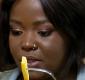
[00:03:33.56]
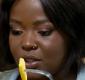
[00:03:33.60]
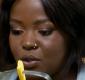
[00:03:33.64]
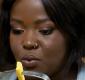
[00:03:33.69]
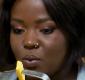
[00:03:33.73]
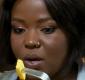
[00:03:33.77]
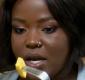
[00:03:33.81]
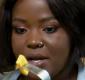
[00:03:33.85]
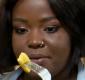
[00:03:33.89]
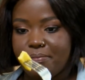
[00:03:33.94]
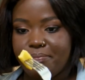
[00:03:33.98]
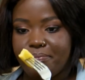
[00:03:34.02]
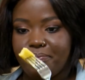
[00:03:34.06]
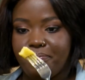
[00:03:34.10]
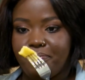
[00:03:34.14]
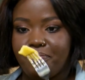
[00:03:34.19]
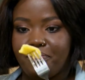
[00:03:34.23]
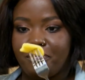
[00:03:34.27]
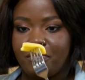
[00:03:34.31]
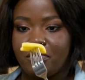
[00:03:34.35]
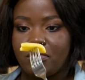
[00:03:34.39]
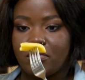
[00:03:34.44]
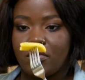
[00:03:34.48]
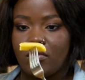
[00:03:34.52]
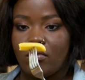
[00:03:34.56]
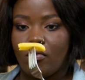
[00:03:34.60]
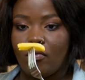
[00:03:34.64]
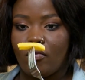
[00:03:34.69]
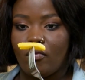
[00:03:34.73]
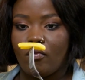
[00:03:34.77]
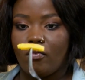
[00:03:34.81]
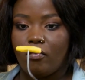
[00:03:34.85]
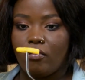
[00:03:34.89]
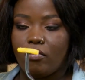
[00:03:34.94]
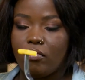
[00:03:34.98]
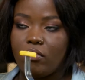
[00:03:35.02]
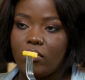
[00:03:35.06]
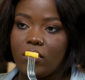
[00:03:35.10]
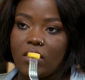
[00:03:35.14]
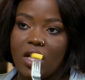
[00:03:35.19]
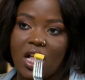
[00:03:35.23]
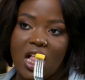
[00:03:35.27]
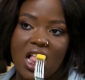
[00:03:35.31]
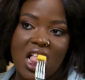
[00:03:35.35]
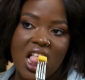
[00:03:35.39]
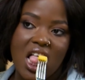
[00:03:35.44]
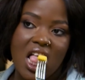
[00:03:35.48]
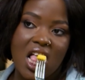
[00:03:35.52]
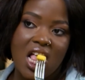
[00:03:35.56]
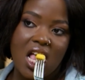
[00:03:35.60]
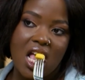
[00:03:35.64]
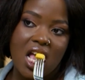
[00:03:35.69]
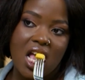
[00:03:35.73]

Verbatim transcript: I'm not too sure who said this,